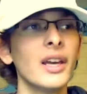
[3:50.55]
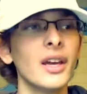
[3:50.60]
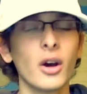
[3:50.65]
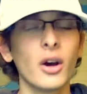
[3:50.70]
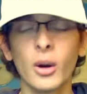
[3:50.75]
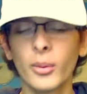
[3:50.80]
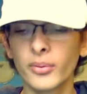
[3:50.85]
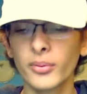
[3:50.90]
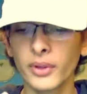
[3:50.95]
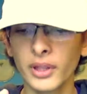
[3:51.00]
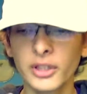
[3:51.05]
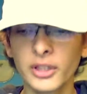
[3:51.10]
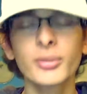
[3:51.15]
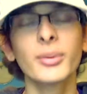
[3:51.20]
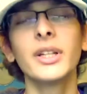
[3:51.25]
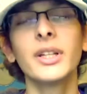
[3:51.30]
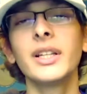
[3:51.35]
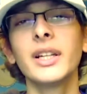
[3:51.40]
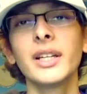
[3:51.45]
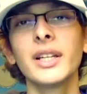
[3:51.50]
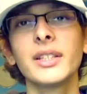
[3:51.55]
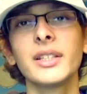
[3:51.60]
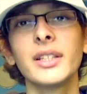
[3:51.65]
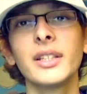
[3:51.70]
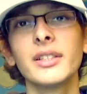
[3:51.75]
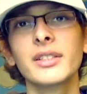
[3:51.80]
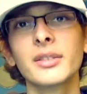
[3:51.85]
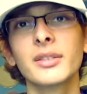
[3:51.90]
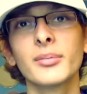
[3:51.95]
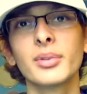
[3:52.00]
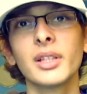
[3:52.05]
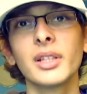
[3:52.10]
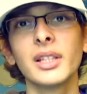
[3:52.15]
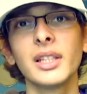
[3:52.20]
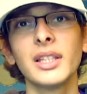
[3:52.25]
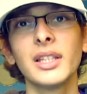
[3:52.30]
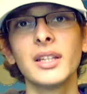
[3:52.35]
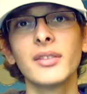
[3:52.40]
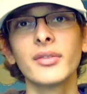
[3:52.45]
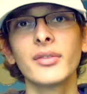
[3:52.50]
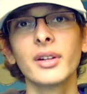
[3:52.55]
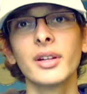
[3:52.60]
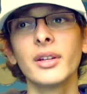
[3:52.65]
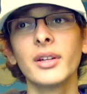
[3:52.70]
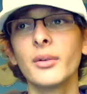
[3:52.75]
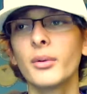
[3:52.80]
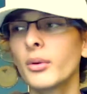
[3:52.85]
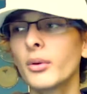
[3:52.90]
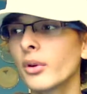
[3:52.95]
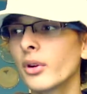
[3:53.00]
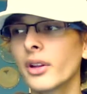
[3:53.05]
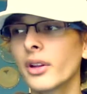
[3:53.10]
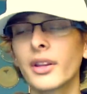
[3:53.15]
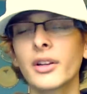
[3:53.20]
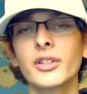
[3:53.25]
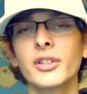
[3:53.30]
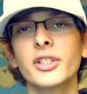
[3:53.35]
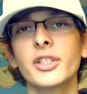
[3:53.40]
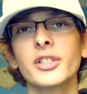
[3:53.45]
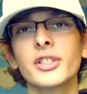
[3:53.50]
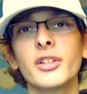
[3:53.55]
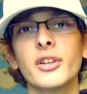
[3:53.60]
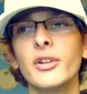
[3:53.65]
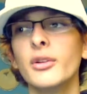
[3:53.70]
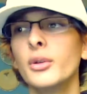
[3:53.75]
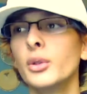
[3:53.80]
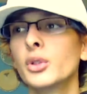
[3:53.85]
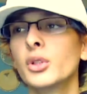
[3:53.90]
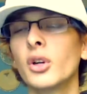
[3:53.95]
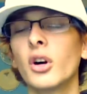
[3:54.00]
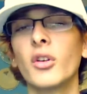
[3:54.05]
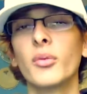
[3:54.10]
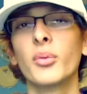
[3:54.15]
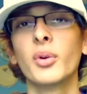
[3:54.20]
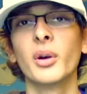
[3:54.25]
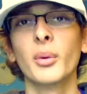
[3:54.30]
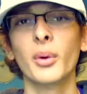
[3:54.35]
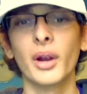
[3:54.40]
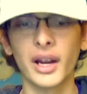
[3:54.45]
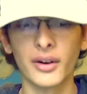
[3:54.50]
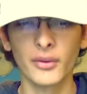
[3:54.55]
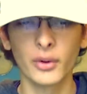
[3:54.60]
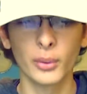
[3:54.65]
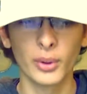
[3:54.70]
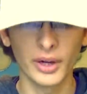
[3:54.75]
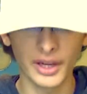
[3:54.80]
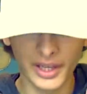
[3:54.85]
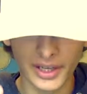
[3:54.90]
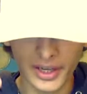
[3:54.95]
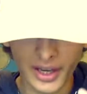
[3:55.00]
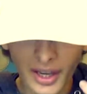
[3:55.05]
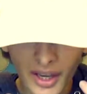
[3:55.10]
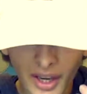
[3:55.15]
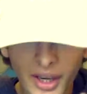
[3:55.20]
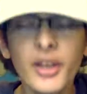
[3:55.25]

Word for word: hopefully 2019 is completely different, or there's just a new software where everyone can